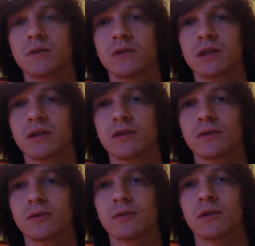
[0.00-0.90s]
a nice
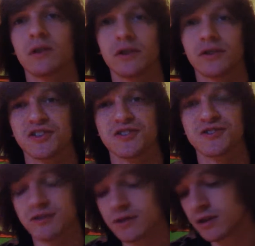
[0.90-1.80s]
little
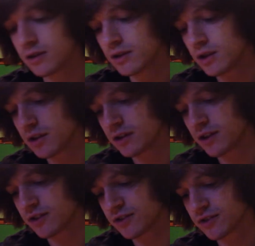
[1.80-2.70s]
discussion. Not
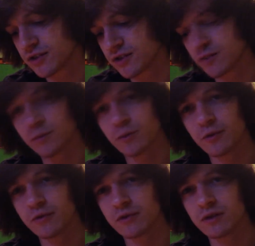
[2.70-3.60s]
a discussion, but more
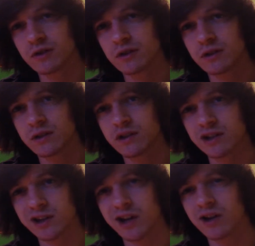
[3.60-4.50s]
of a
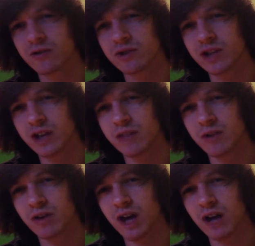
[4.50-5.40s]
sit-down chat
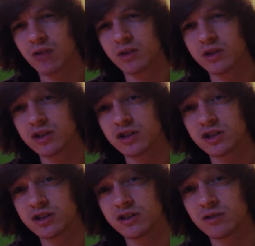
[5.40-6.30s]
about Halloween
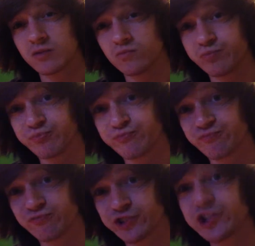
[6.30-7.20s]
shit. So
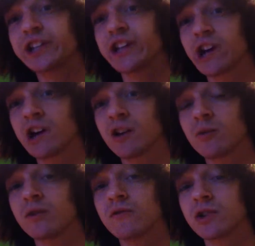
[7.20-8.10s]
a lot of
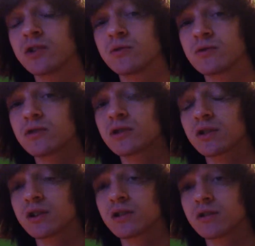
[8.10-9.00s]
Halloween videos are
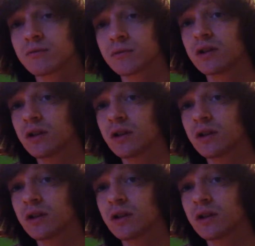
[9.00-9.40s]
gonna come